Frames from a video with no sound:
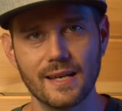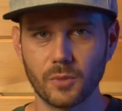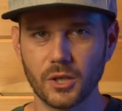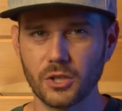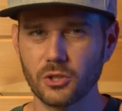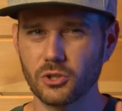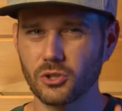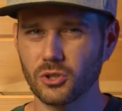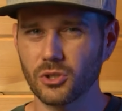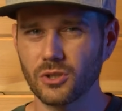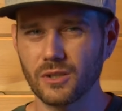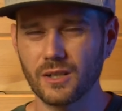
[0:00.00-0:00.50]
but
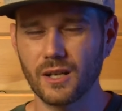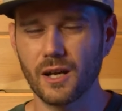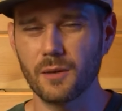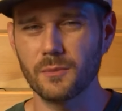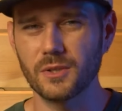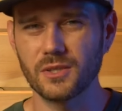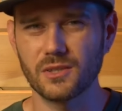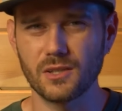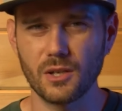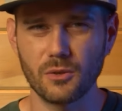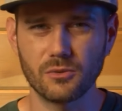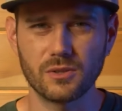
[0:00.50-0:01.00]
it should come
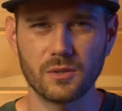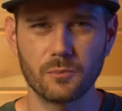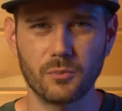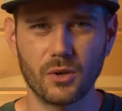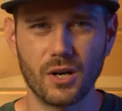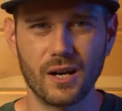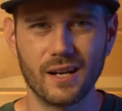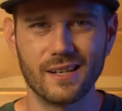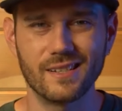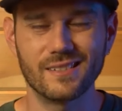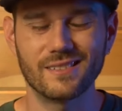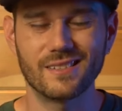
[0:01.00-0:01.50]
as no
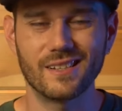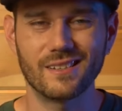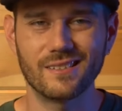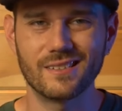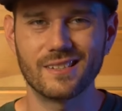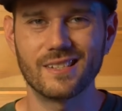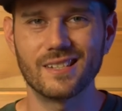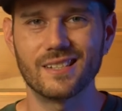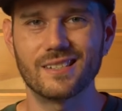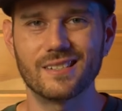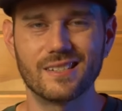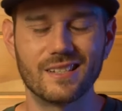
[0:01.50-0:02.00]
surprise that
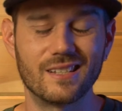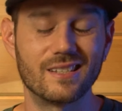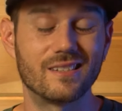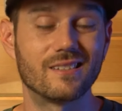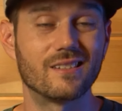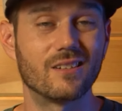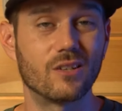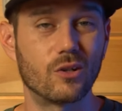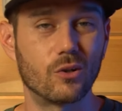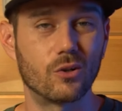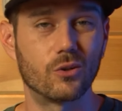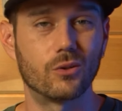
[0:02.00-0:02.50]
this is
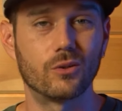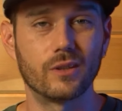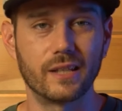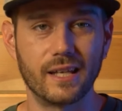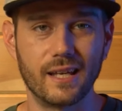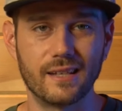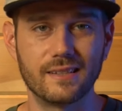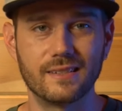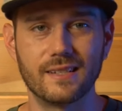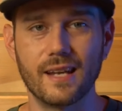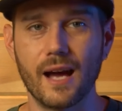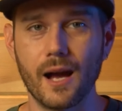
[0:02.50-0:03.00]
an early
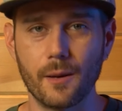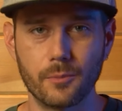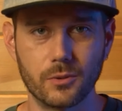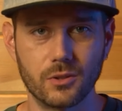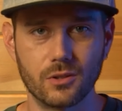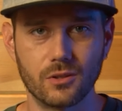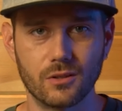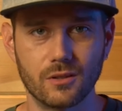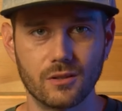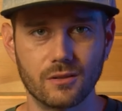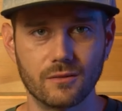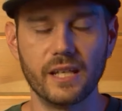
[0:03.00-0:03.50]

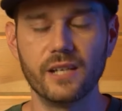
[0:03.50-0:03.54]
adopter,